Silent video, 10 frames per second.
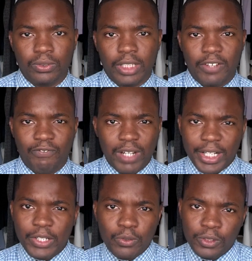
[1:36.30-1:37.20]
a
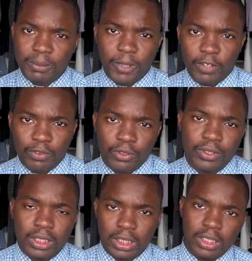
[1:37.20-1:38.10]
very good
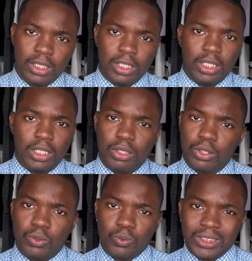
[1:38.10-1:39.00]
smartphone
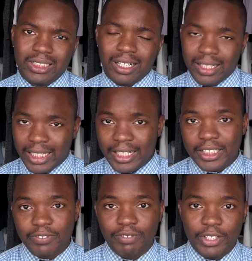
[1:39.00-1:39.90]
with the
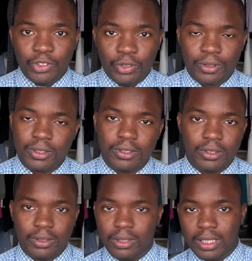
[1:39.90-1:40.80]
latest features,
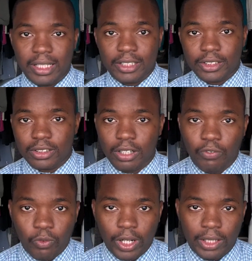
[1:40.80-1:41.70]
the latest
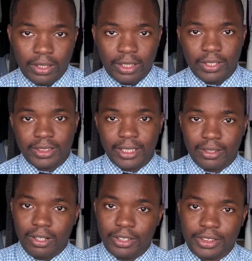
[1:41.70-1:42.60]
software, the latest
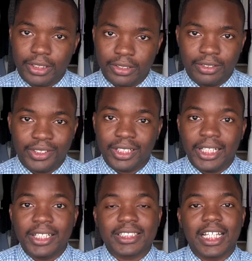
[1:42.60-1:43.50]
technology, the
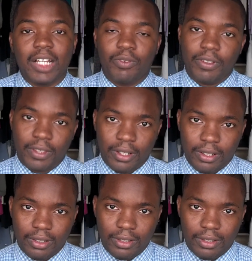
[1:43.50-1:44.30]
latest everything,